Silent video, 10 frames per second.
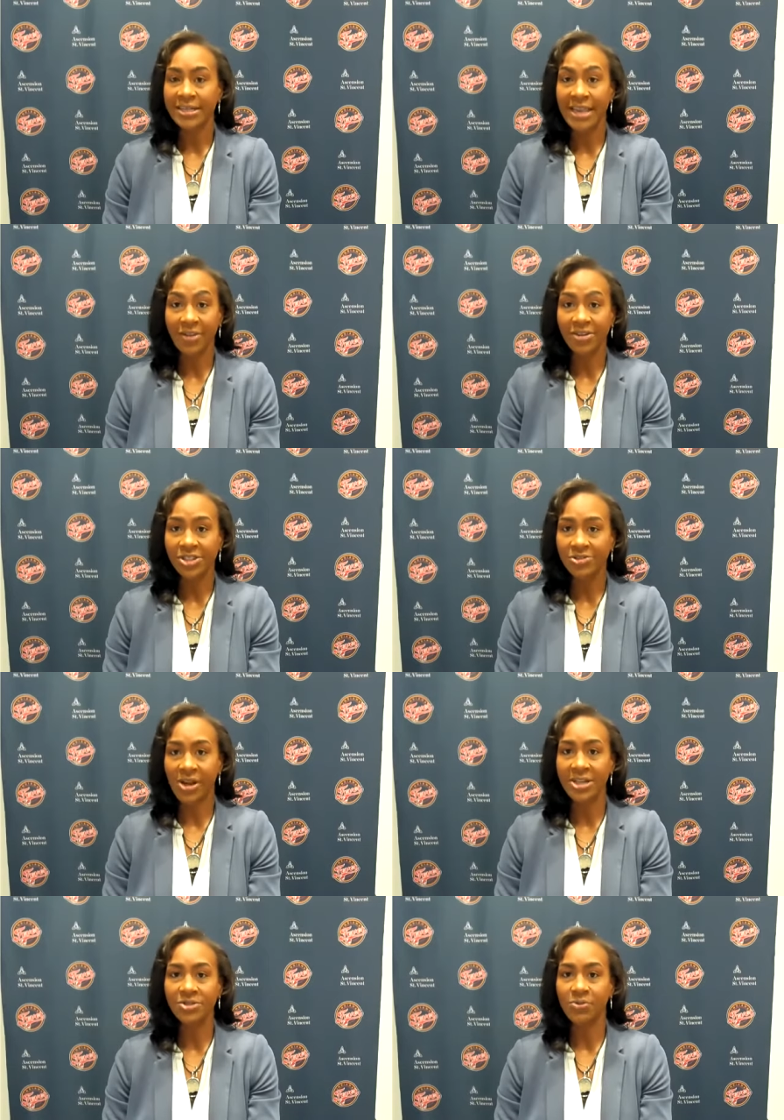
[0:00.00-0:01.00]
Down the
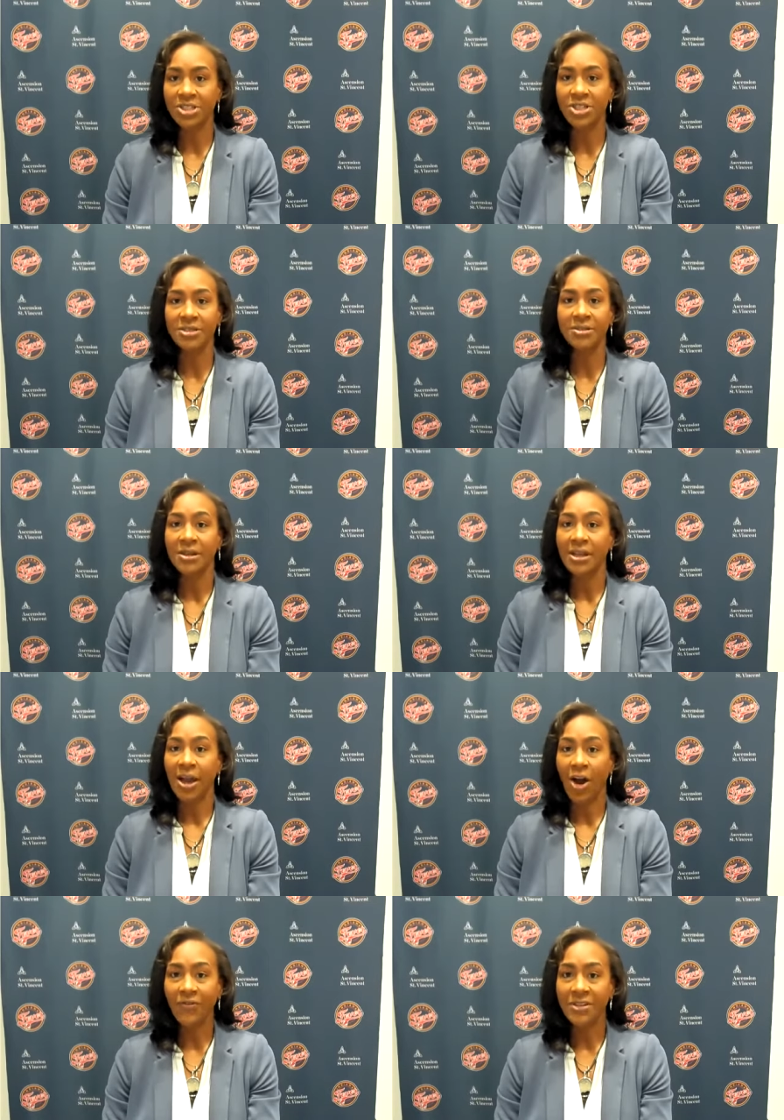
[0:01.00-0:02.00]
stretch, we just
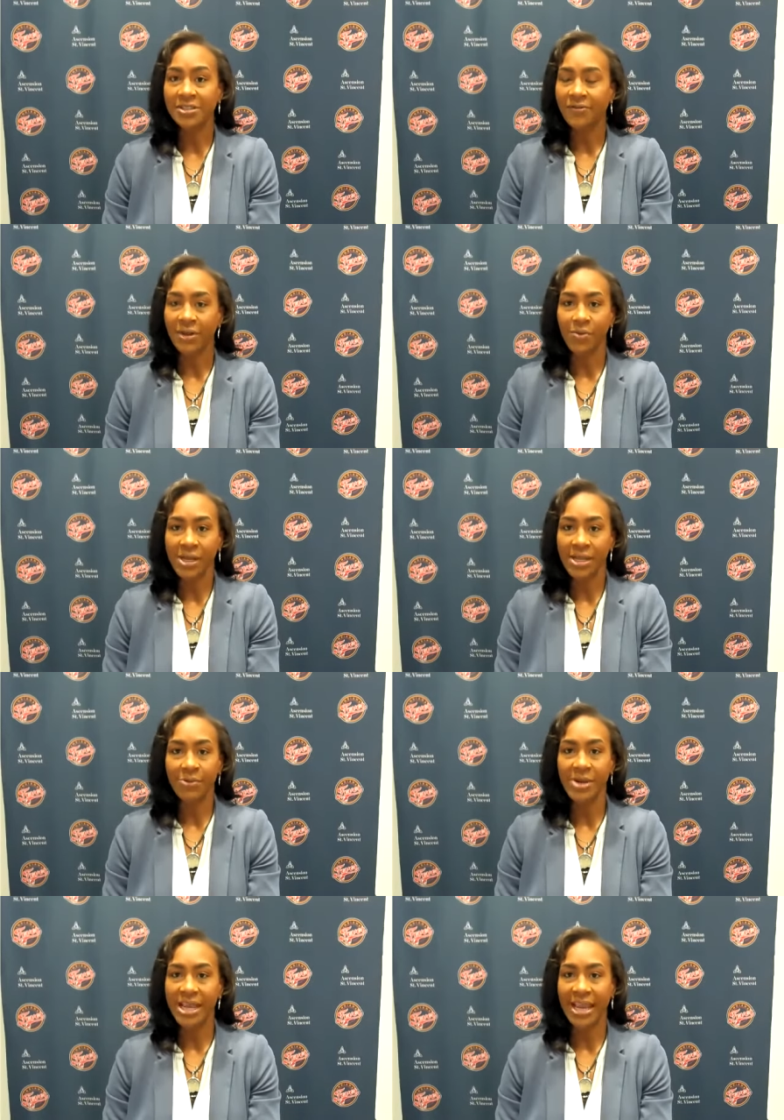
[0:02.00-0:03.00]
offensively,
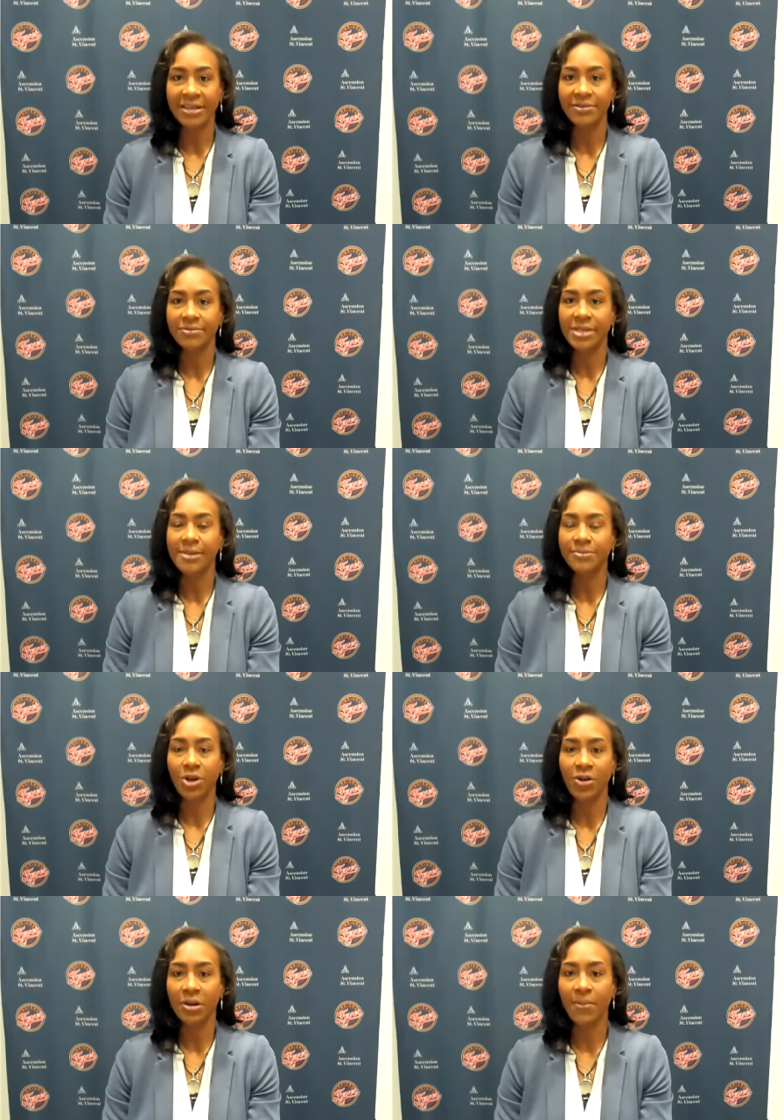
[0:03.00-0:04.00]
we can't keep
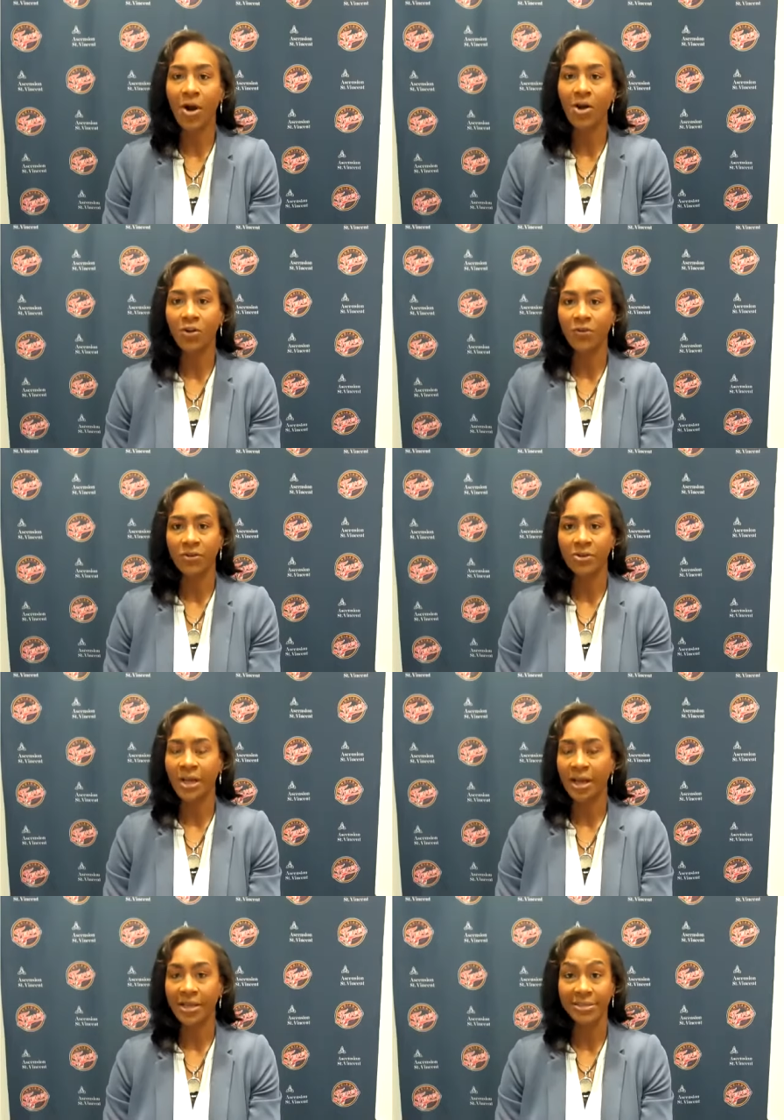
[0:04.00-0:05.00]
turning the ball over